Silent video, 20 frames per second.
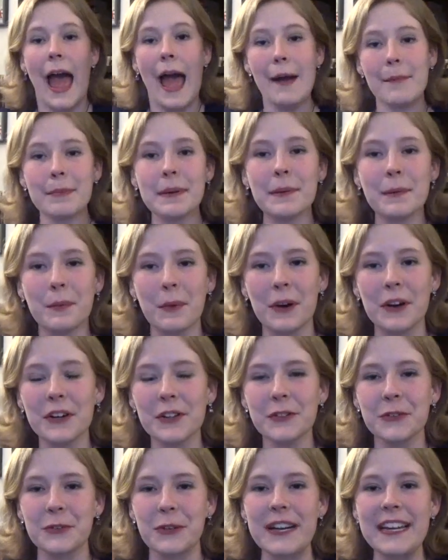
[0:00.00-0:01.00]
Happy
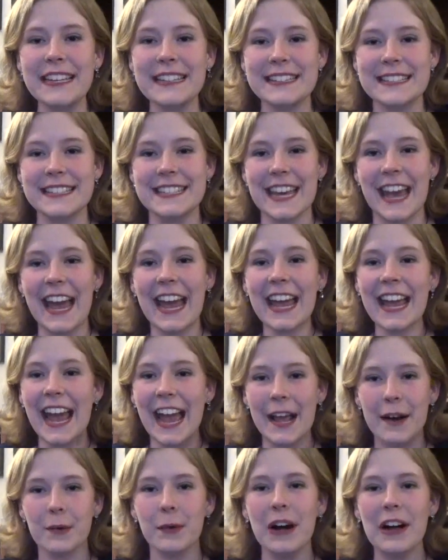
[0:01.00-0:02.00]
World Reads Day
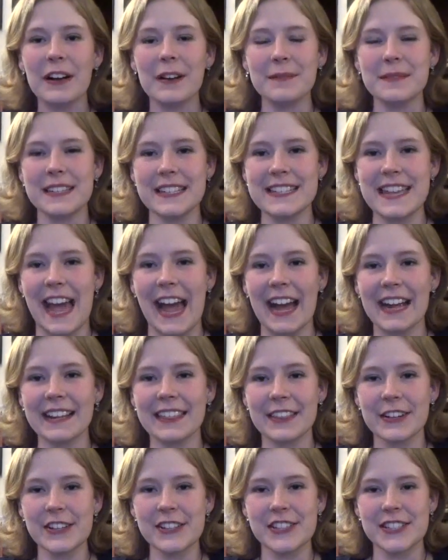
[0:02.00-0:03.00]
and welcome to Tag
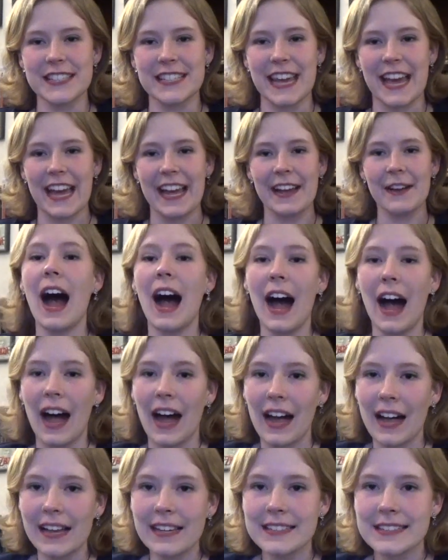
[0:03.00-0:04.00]
Thursday.
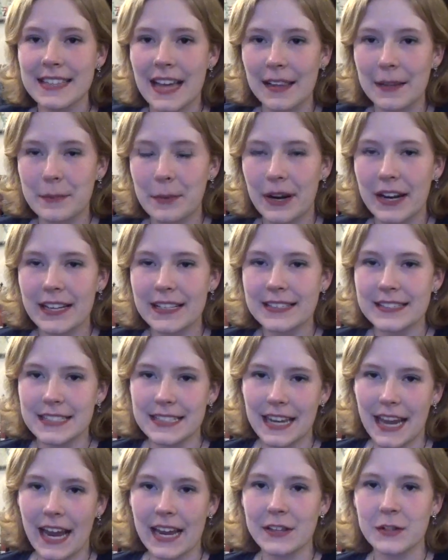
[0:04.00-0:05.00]
I celebrated
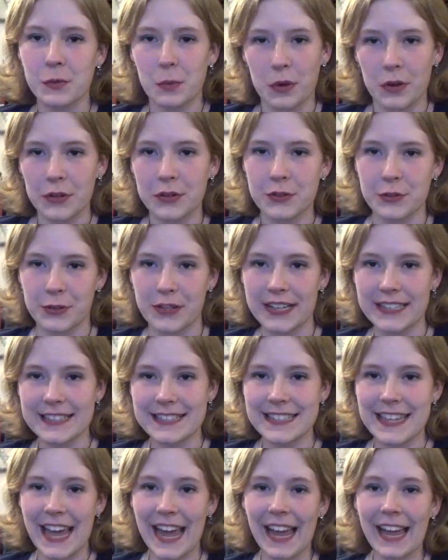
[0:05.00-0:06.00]
today's World Reads
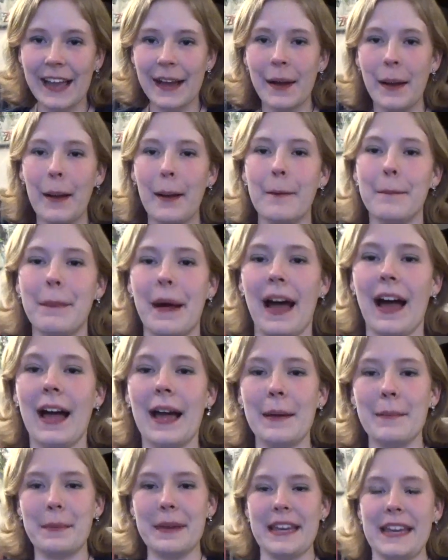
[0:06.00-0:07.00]
Day
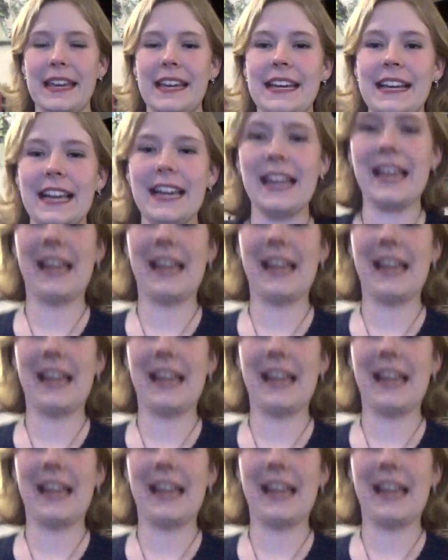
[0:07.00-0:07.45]
by being